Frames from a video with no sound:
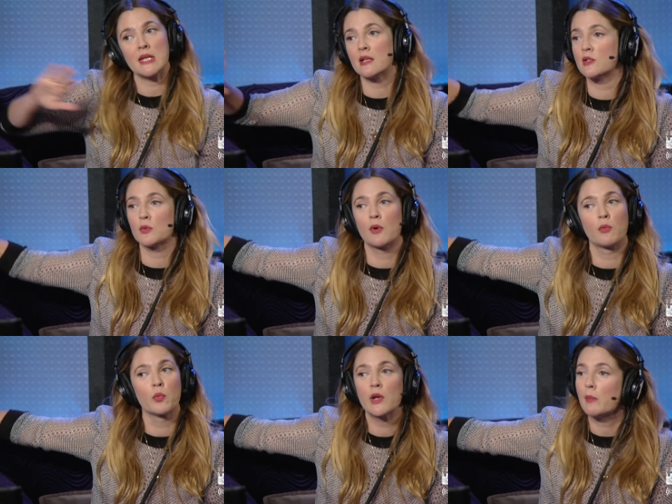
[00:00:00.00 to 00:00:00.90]
me into a
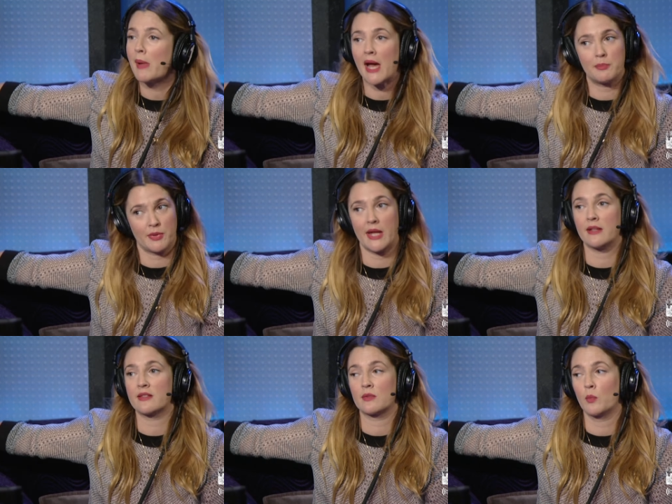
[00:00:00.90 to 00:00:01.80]
real bad
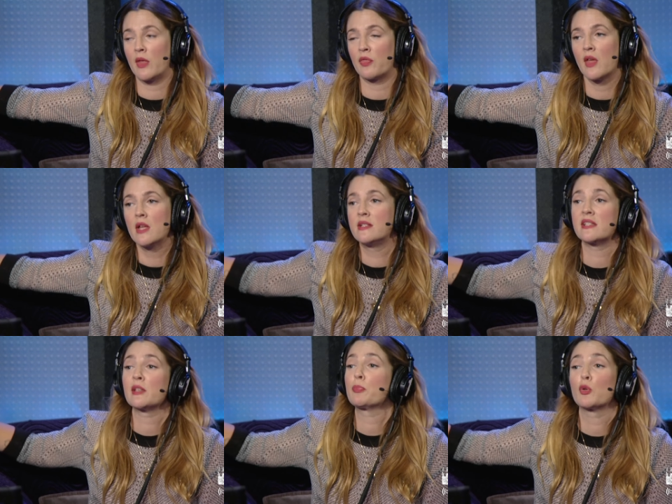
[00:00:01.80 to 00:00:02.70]
place with
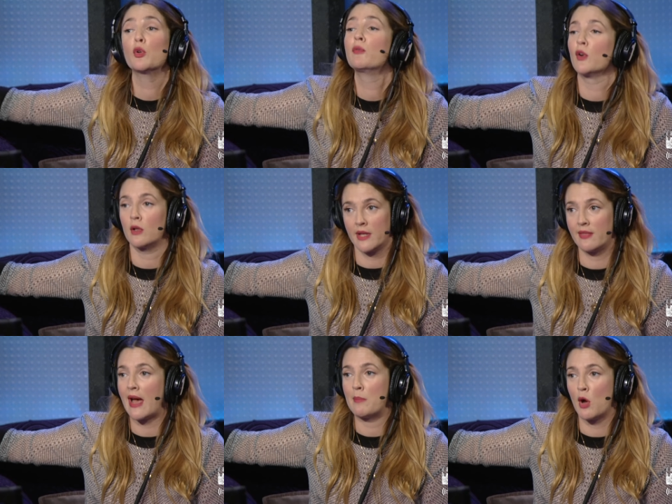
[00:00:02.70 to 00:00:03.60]
disapproval
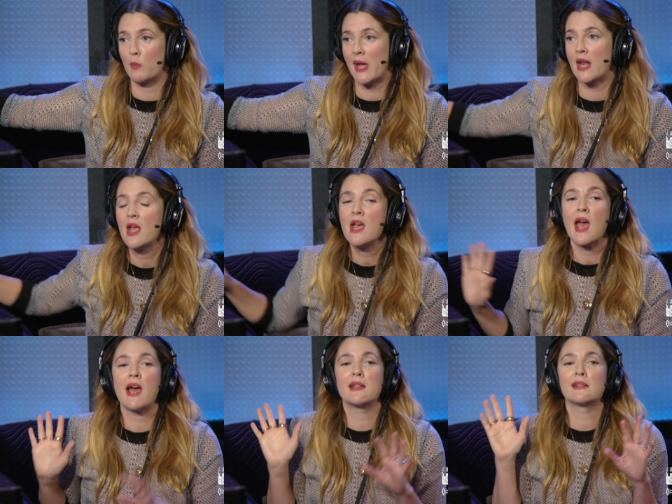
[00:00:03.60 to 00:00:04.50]
with, in yes. that moment. Right.
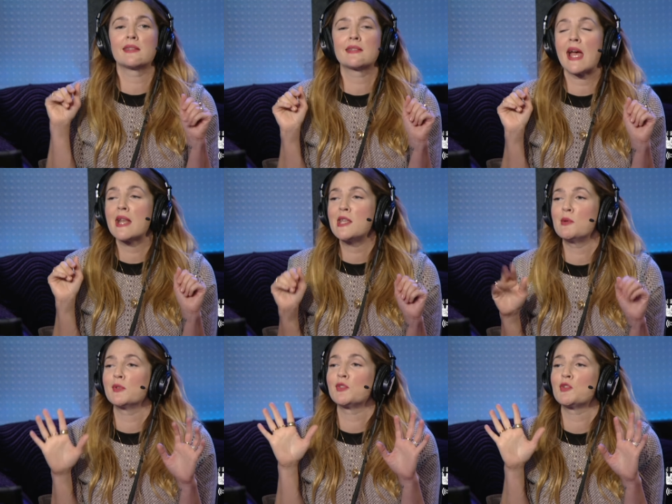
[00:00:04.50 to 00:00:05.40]
Yeah. And instead,
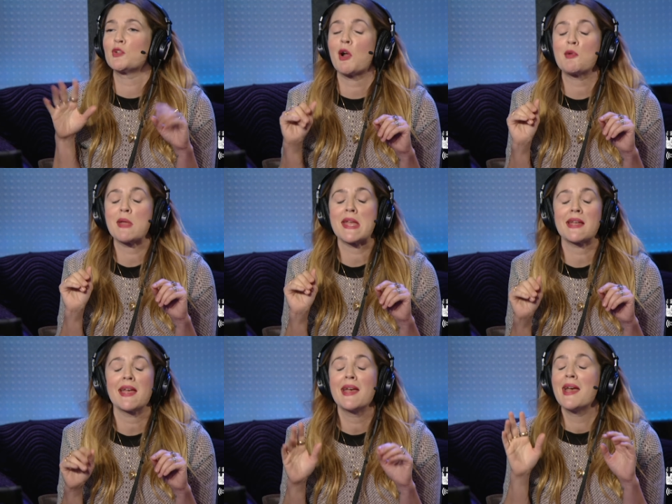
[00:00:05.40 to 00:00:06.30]
he was charming